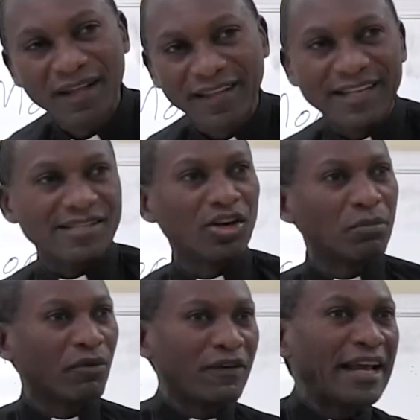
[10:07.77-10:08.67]
that He's
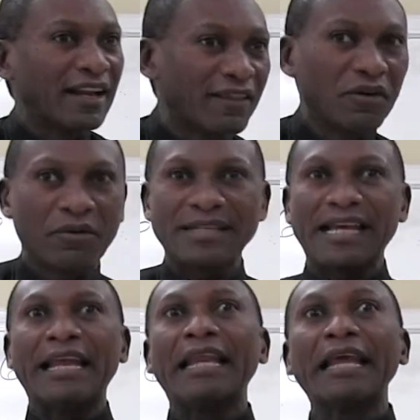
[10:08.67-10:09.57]
not providing the grace
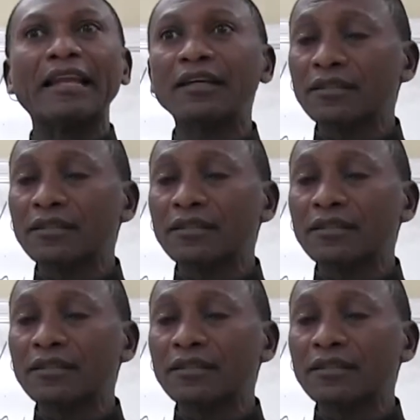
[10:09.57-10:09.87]
I need?